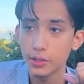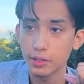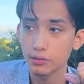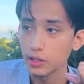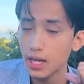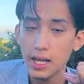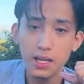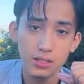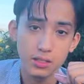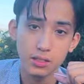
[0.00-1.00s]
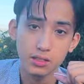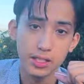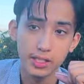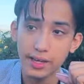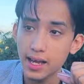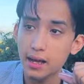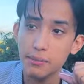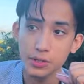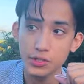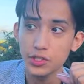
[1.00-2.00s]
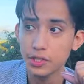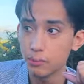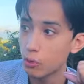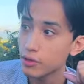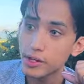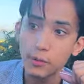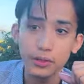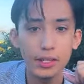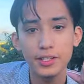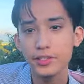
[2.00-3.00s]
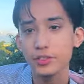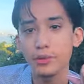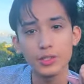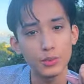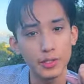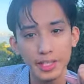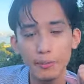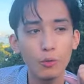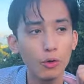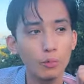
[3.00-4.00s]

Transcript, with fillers: and I'll relax, and I'll take a nap, and I'll sleep more than I would like to because I want to get more,